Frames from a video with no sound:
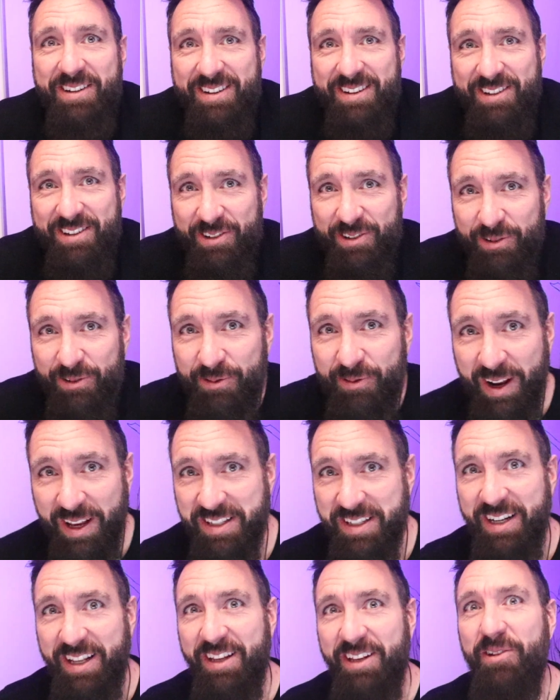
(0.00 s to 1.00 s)
to
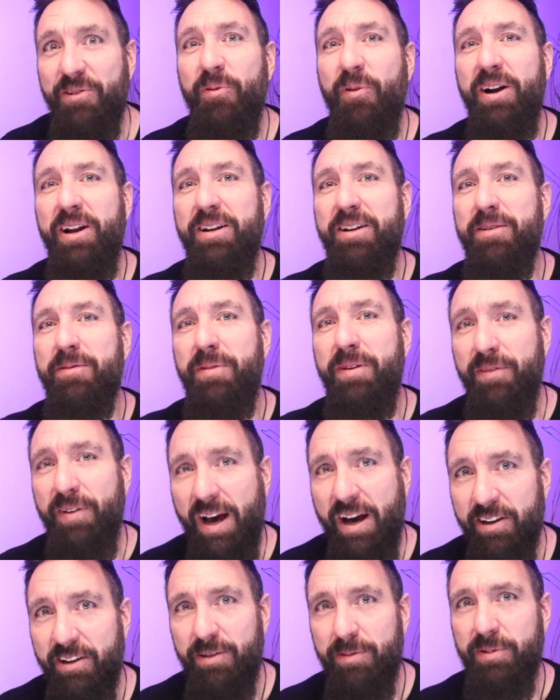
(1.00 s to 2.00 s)
resonate, you want it to be
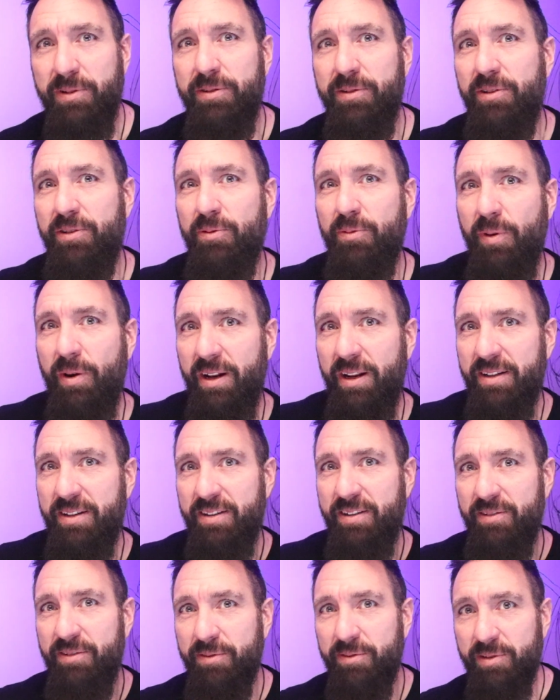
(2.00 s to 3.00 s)
valuable, you want it
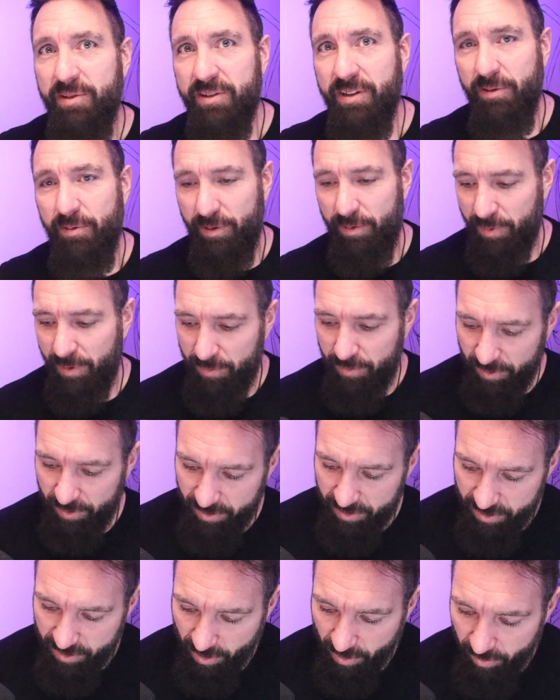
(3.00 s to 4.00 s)
to click with people.
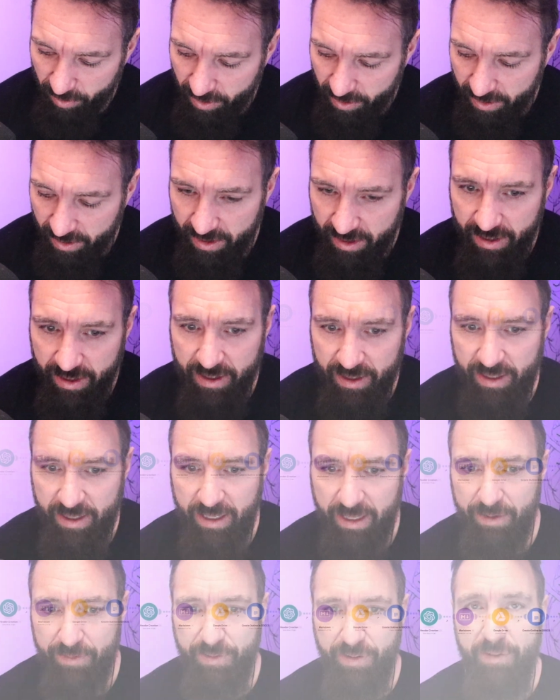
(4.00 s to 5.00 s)
So
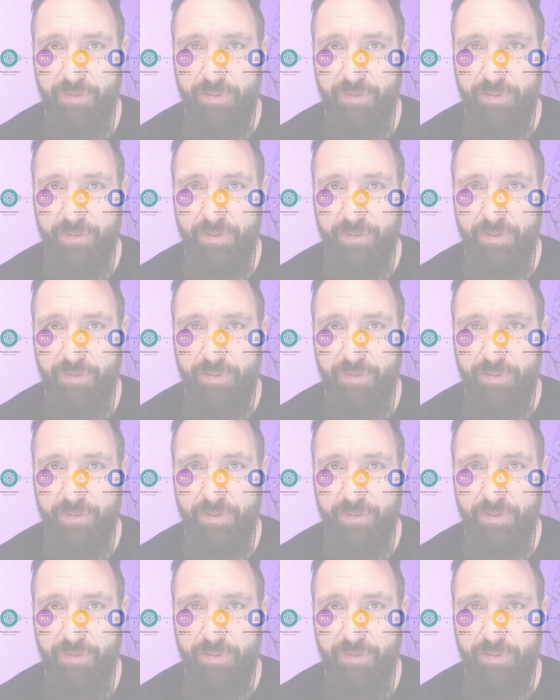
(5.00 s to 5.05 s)
if